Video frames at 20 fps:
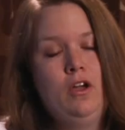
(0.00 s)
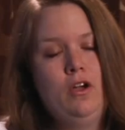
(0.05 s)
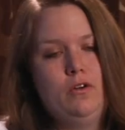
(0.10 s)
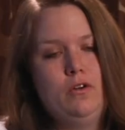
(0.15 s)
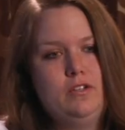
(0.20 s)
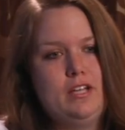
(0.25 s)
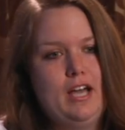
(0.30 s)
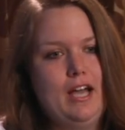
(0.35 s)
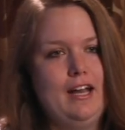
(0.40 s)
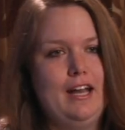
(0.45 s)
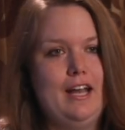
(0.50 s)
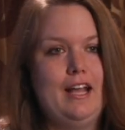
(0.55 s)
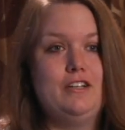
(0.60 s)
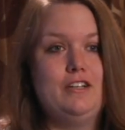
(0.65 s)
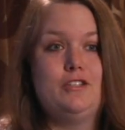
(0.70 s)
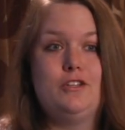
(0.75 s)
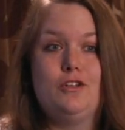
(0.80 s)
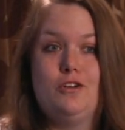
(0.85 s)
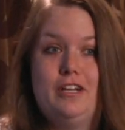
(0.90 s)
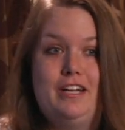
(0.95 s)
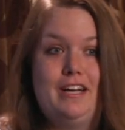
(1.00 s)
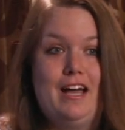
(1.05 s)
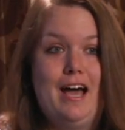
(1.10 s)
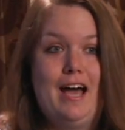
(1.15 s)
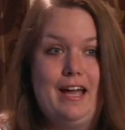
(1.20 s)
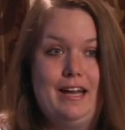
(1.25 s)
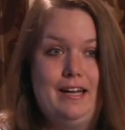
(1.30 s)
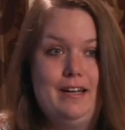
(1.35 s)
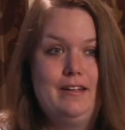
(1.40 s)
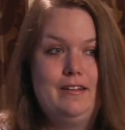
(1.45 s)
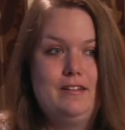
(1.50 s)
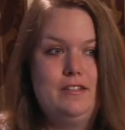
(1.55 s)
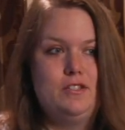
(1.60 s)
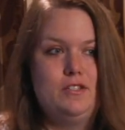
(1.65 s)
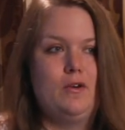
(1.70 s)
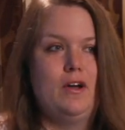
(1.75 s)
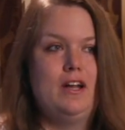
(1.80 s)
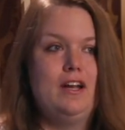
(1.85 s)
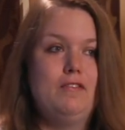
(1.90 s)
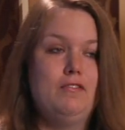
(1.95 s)
who died at age thirty-nine,
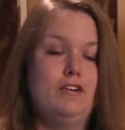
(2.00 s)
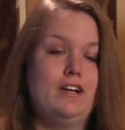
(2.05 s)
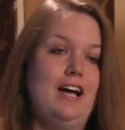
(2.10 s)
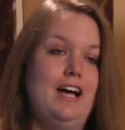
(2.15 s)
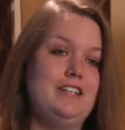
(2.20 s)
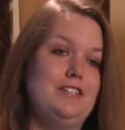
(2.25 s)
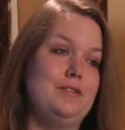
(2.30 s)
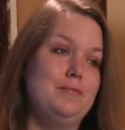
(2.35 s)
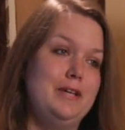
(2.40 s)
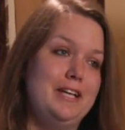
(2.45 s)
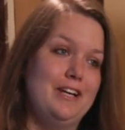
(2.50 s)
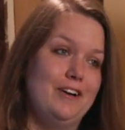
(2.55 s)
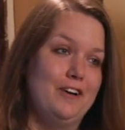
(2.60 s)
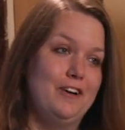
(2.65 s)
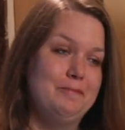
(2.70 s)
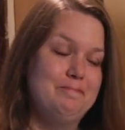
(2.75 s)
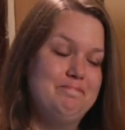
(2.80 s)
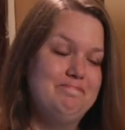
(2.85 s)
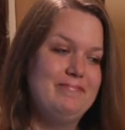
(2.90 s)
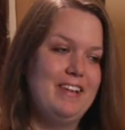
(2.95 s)
so I never got to meet her,